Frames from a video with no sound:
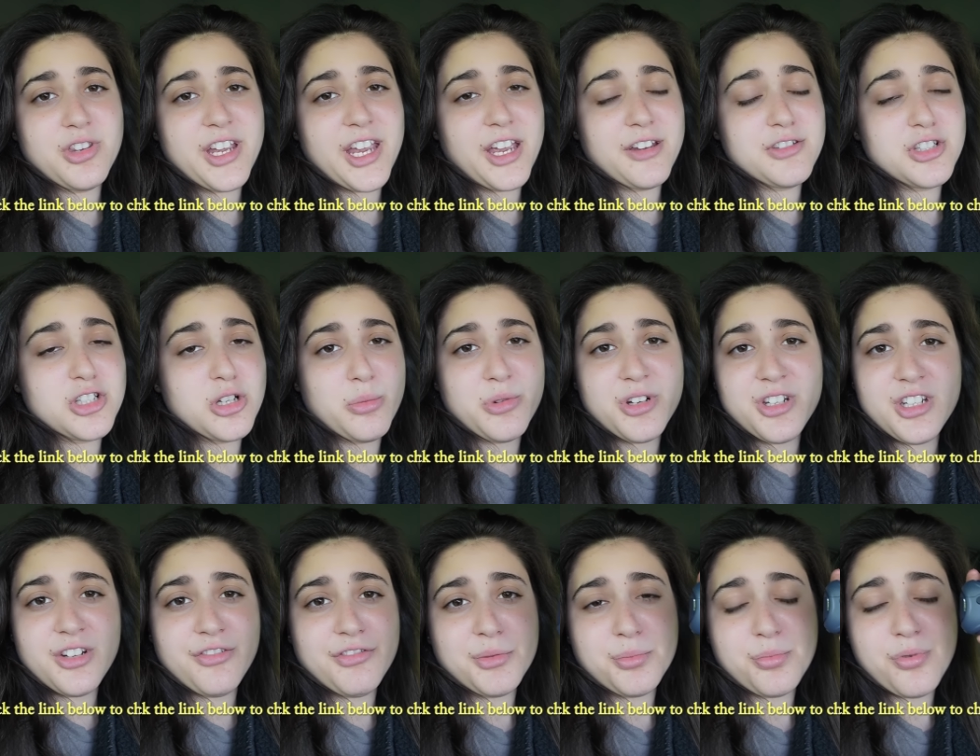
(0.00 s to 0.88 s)
They have so many
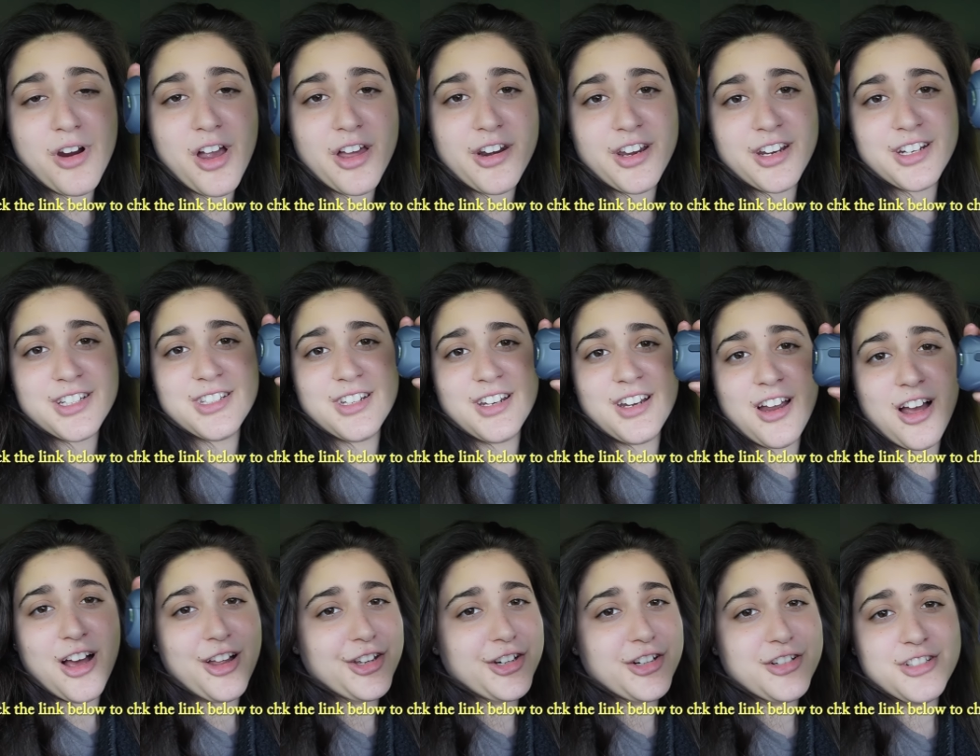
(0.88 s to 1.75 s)
different products,
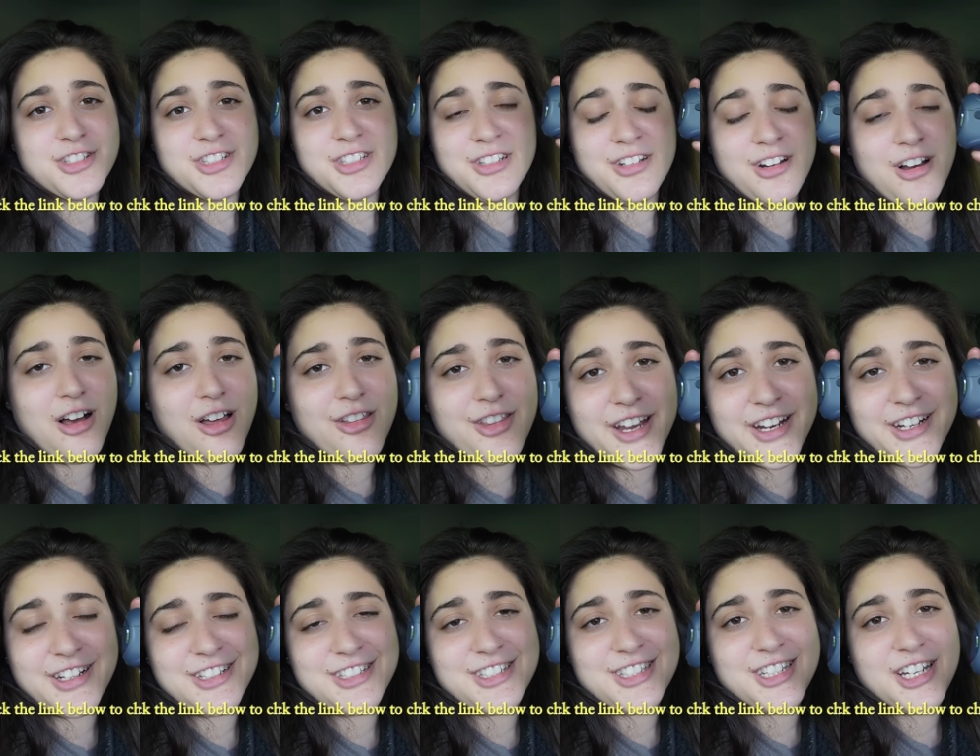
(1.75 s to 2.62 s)
colors, and all
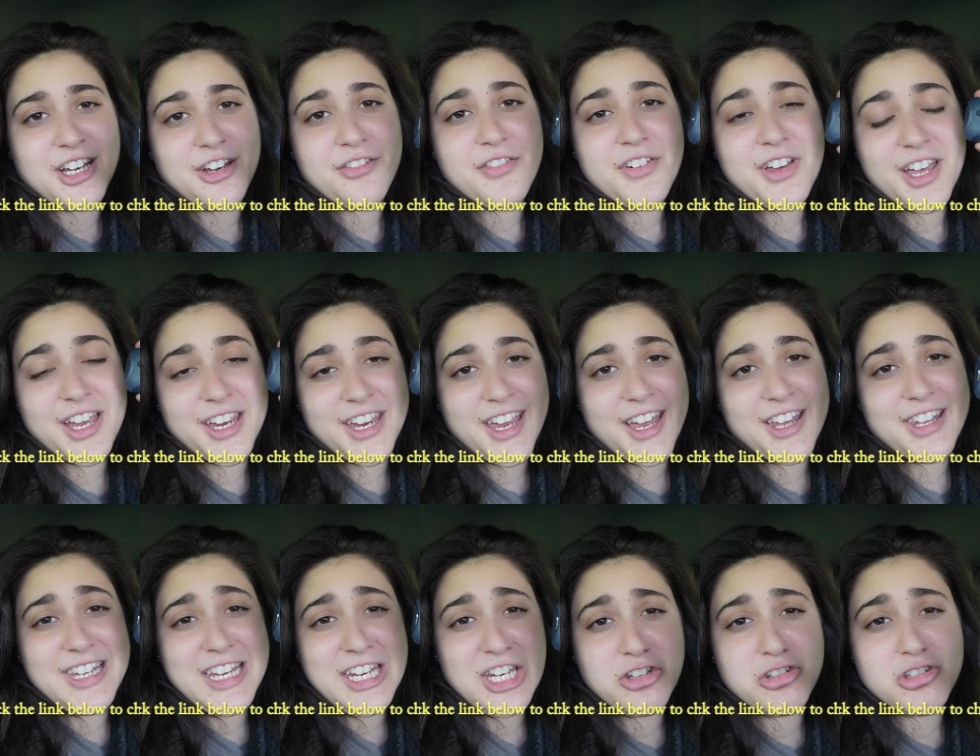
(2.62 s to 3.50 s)
that good stuff.
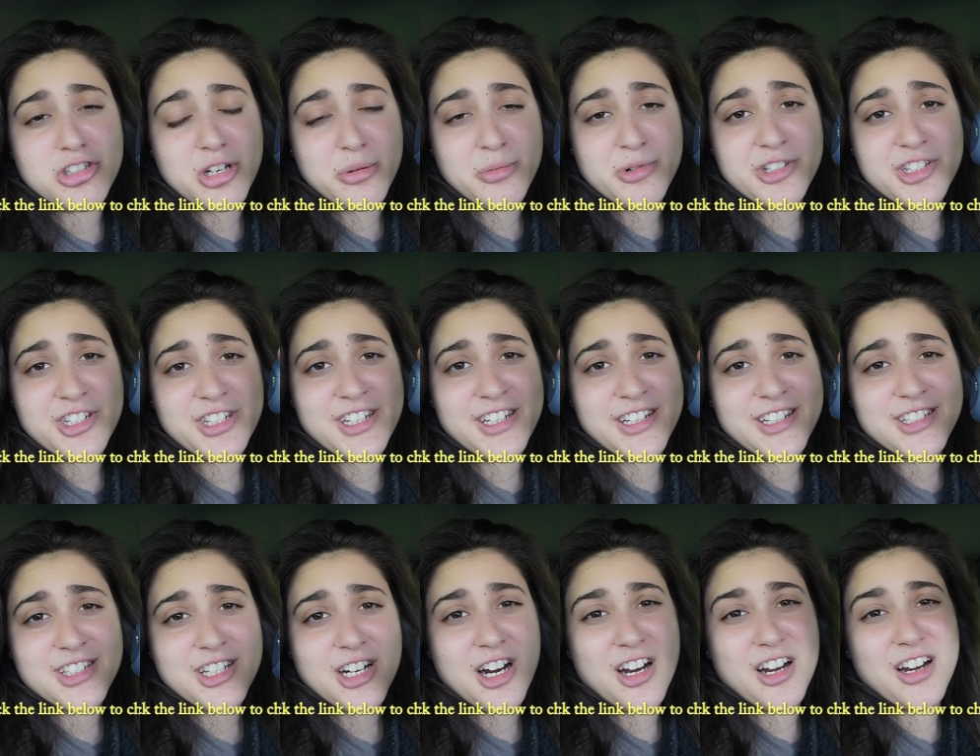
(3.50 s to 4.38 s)
Again, thank you so much,
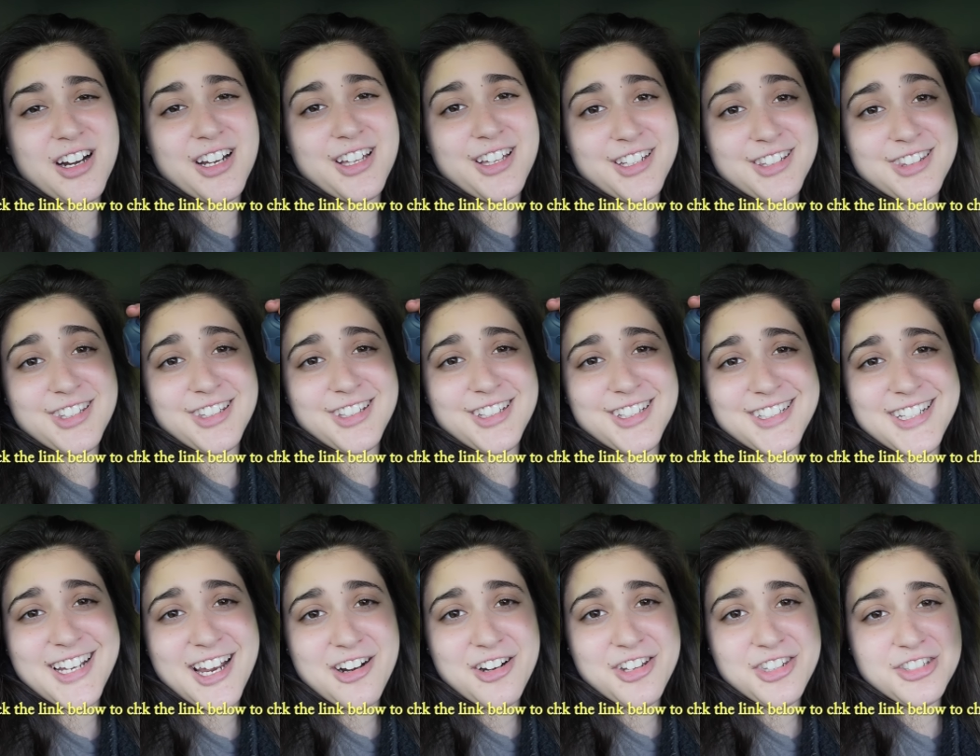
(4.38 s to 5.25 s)
ESR. Click the link
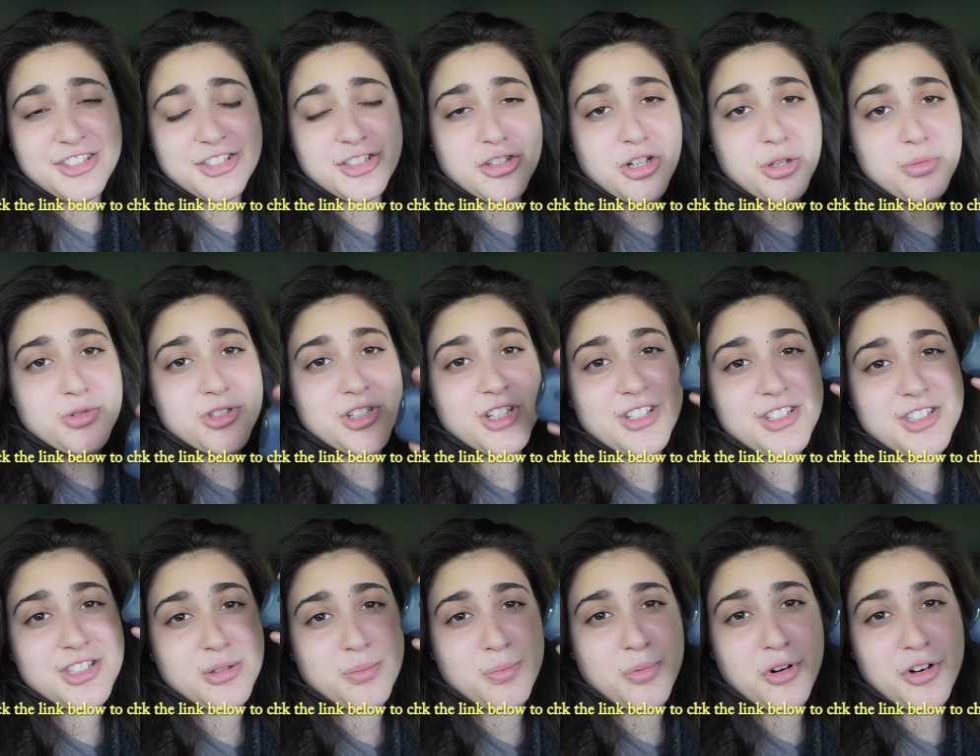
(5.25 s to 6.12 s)
down in the description,
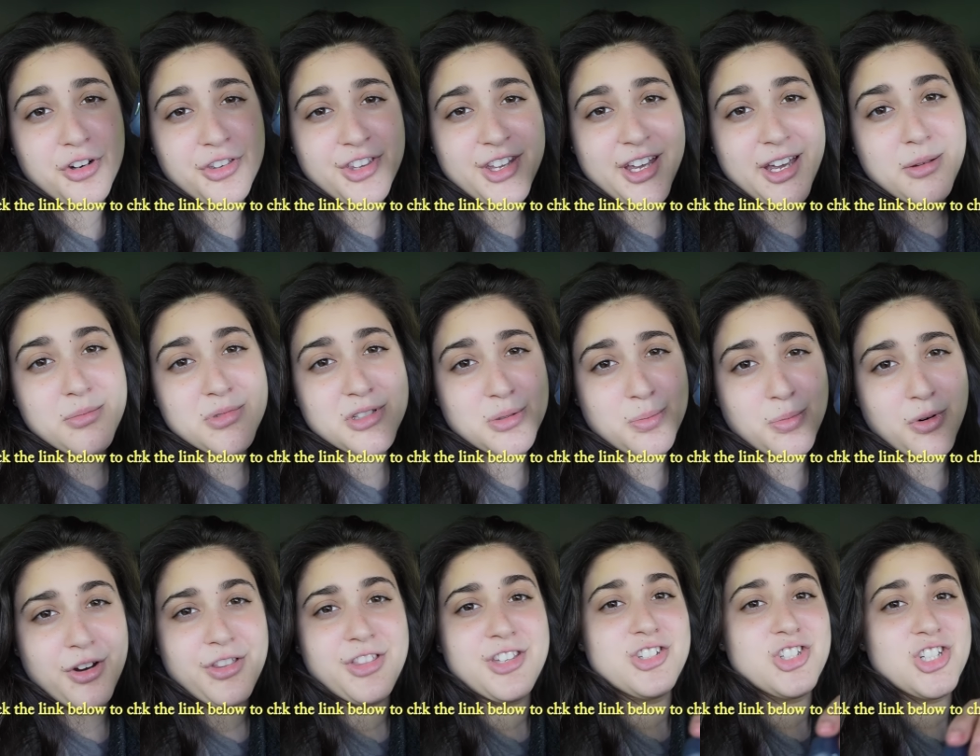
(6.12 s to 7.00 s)
support them,
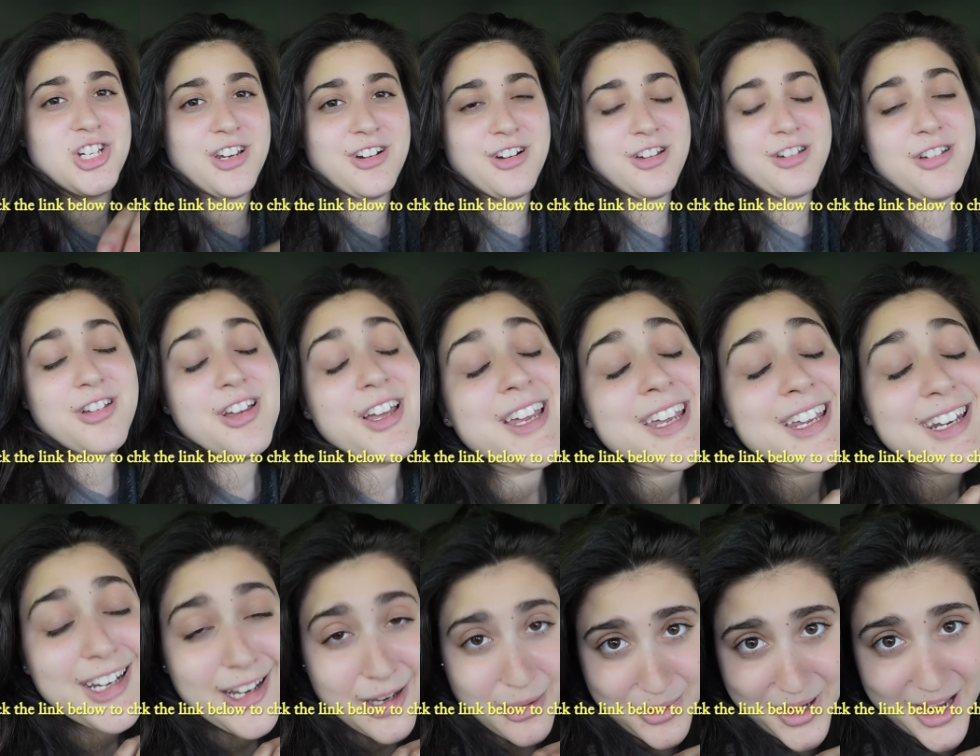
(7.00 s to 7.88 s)
support the channel.
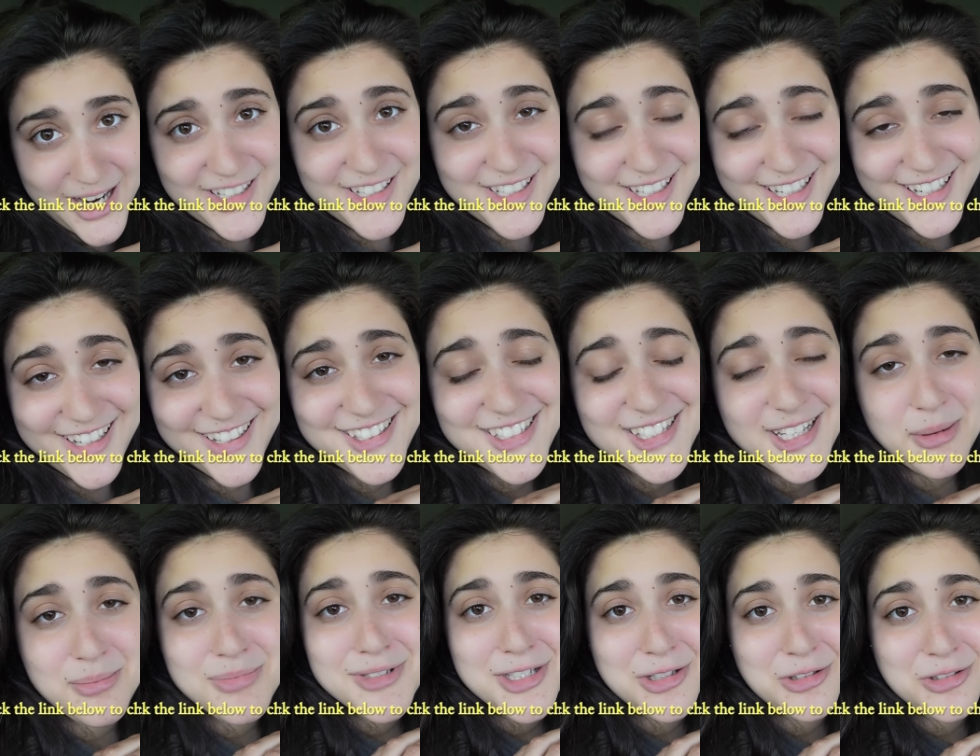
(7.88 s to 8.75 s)
Now back to today's
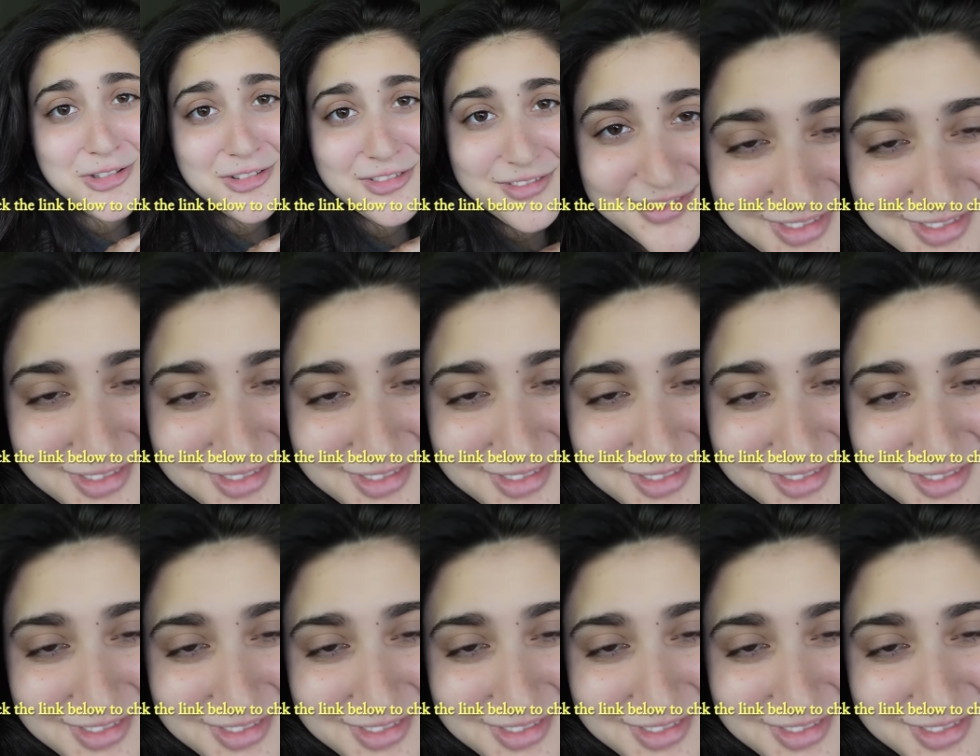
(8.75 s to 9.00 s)
episode.